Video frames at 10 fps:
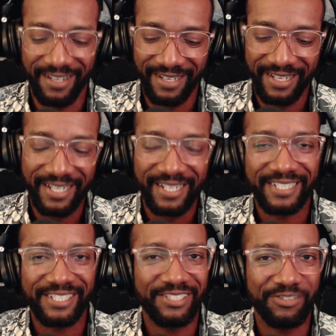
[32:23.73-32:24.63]
Because
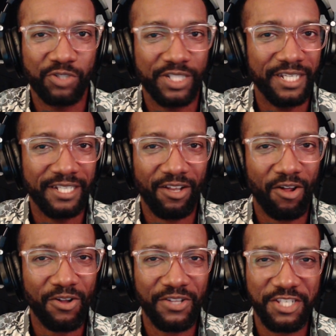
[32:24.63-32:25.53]
you've seen all
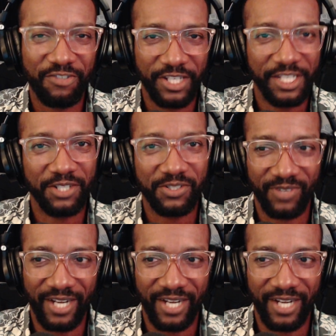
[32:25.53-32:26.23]
these videos, right?